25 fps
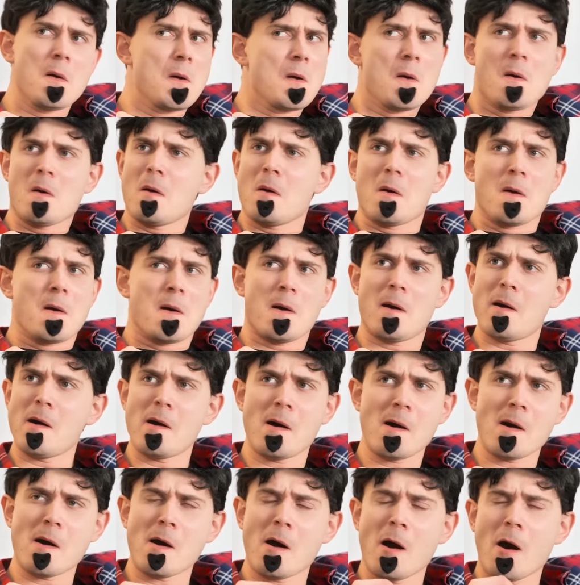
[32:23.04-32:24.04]
pimple.
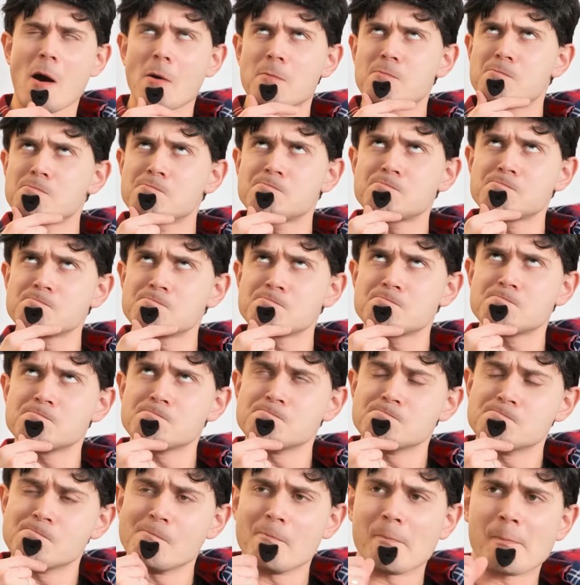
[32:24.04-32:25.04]
Let me think.
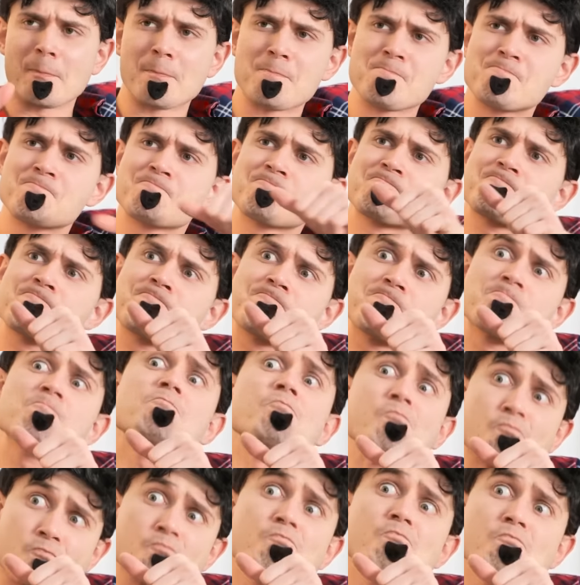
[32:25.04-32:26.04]
We'll need to
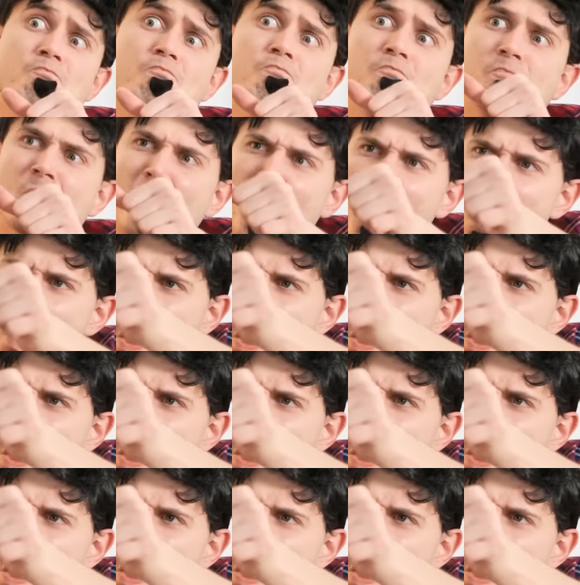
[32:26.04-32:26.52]
squeeze it.